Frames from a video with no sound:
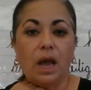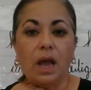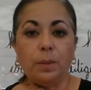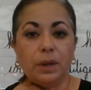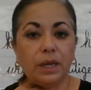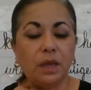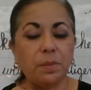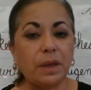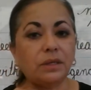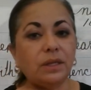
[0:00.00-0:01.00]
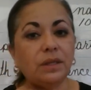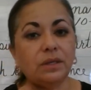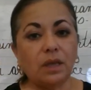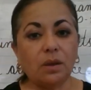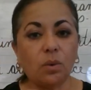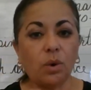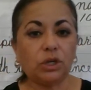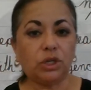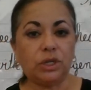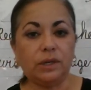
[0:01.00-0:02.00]
I'm going to keep asking the same
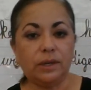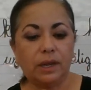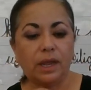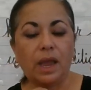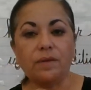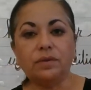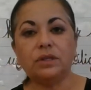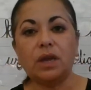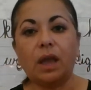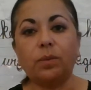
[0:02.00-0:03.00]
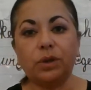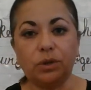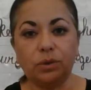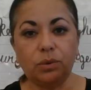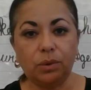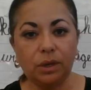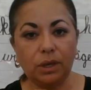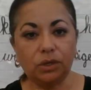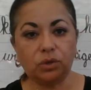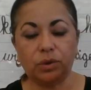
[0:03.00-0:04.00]
question every time we do
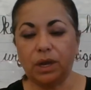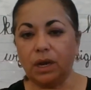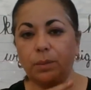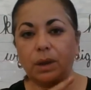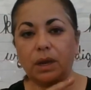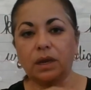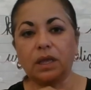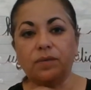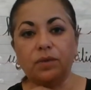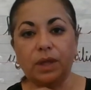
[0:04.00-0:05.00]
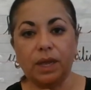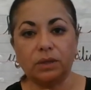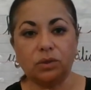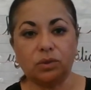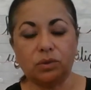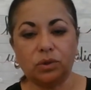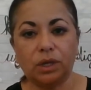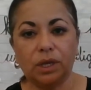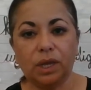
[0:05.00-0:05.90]
history, and I'm not going to give you the answers.